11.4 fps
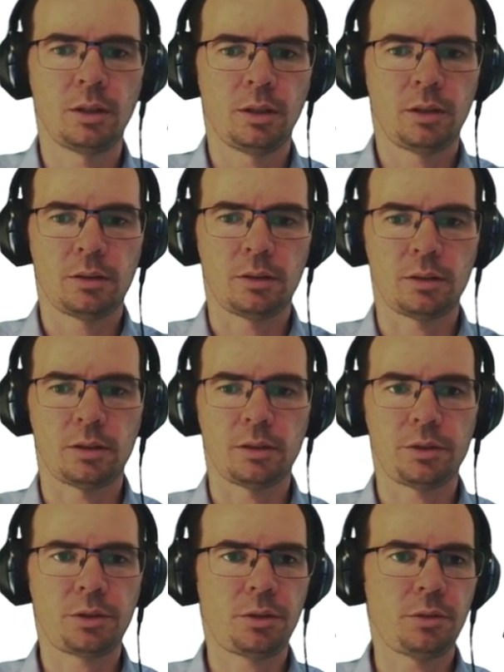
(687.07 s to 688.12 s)

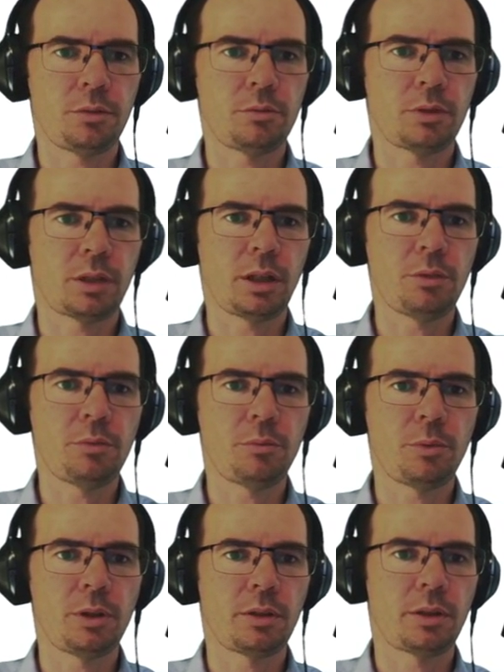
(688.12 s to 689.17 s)
So how
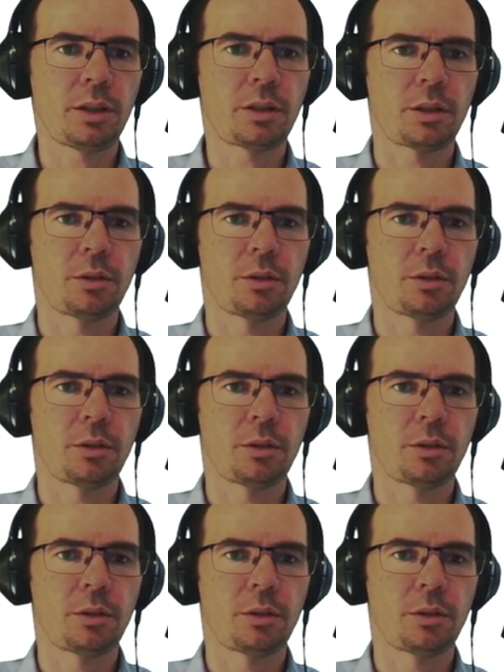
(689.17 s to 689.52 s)
will that go?